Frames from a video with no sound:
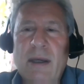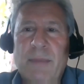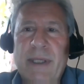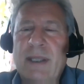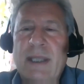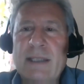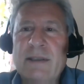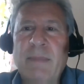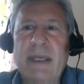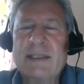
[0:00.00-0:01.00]
but it
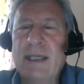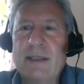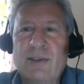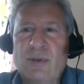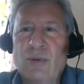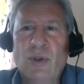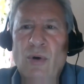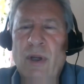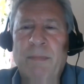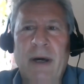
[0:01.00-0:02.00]
doesn't make sense to
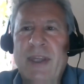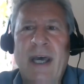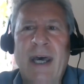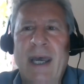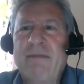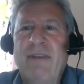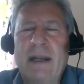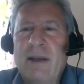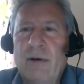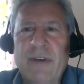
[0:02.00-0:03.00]
talk about the high
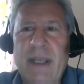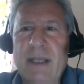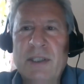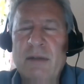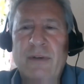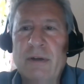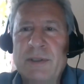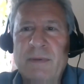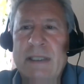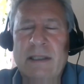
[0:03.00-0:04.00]
value of nature and
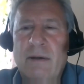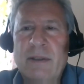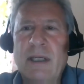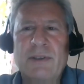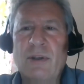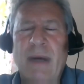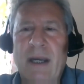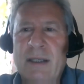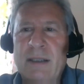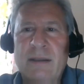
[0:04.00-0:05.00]
forestry as long as there is no
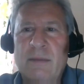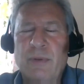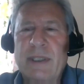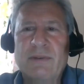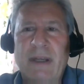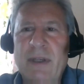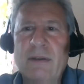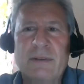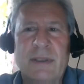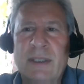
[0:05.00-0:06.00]
market that brings
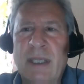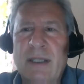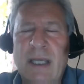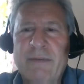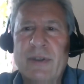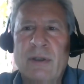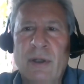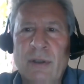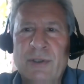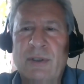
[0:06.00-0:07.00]
revenues that can cover the
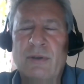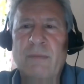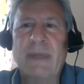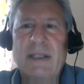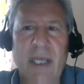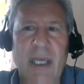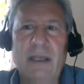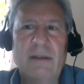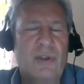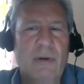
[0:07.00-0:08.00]
cost to
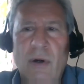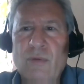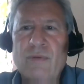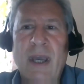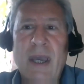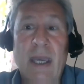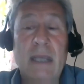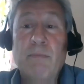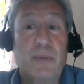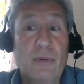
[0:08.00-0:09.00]
maintain, to own,
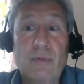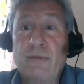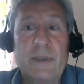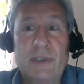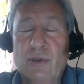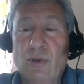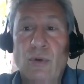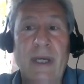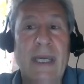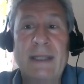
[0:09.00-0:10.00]
improve,
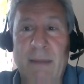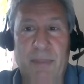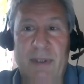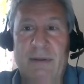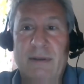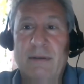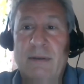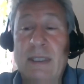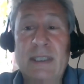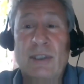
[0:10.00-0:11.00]
restore, adapt.
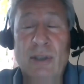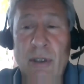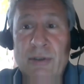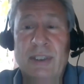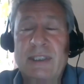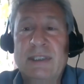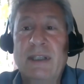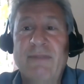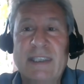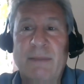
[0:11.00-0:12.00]
This is cost, this is
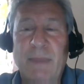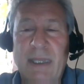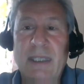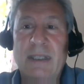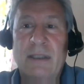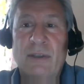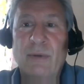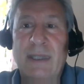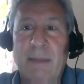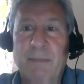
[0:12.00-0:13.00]
investment needed
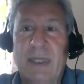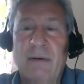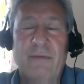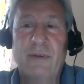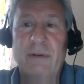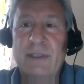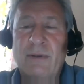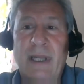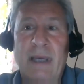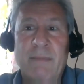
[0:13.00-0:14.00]
to adapt our forest
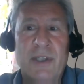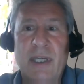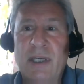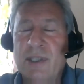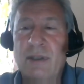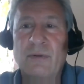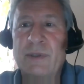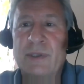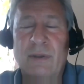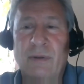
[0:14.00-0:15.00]
to climate change and to
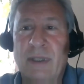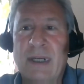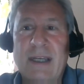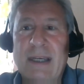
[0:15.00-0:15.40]
restore.